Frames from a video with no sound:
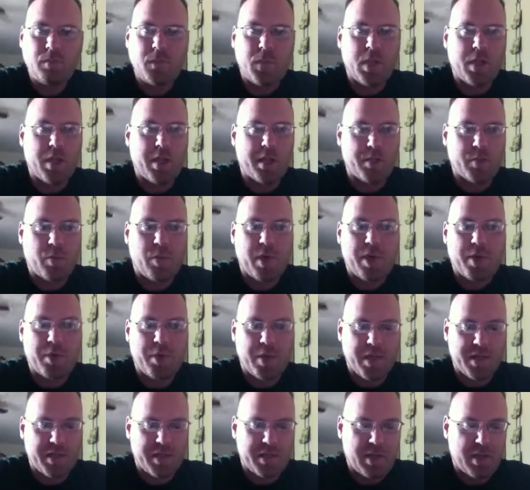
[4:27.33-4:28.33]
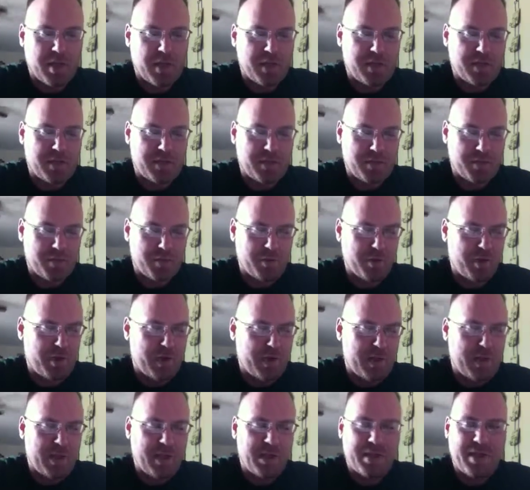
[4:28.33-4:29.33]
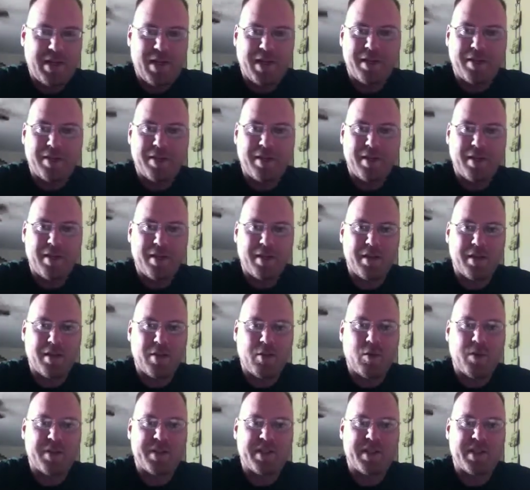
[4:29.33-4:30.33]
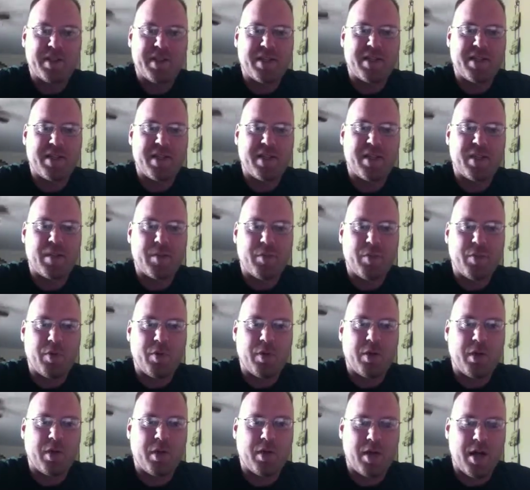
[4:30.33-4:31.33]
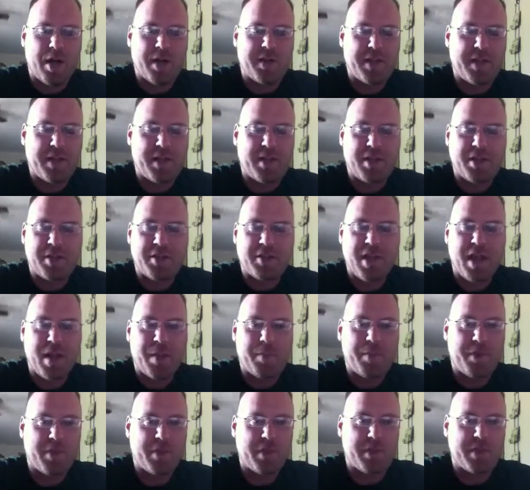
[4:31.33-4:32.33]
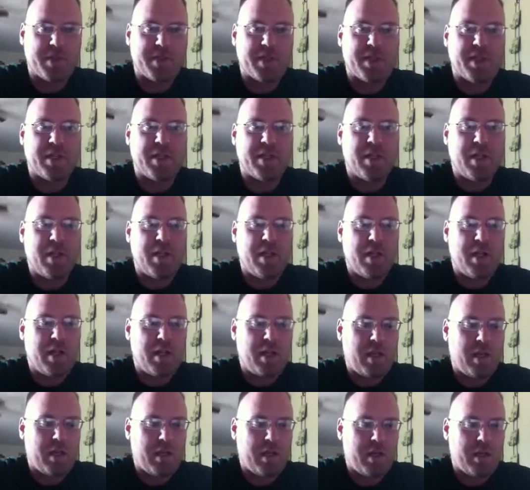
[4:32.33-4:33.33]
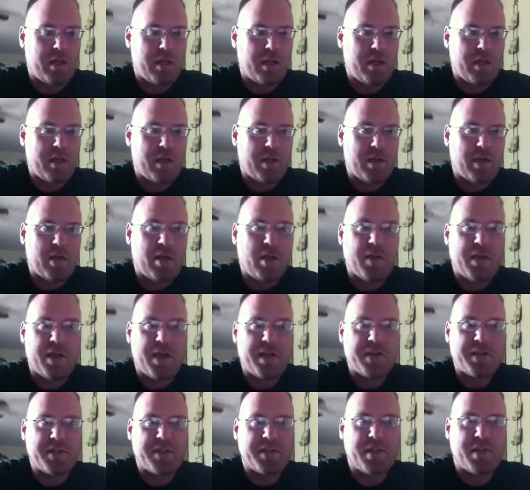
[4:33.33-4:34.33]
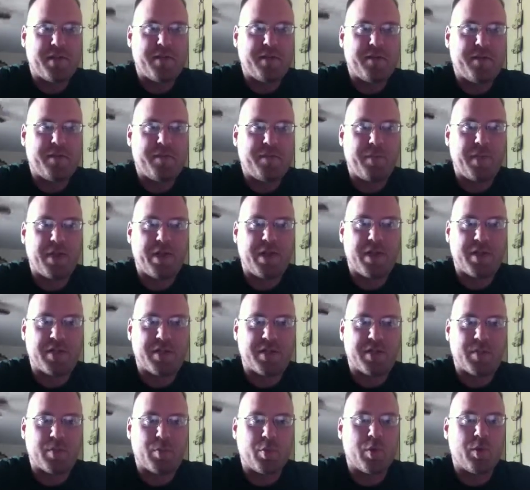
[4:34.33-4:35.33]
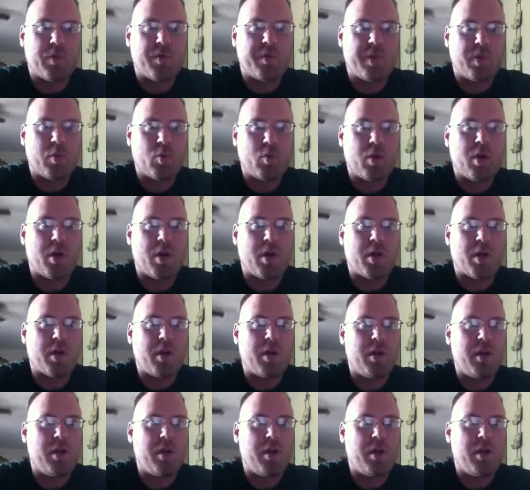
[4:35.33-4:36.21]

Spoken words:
That's why you guys tell us to take the quizzes at the end of the book or at the end of the chapters and all that stuff, because it's proven to work.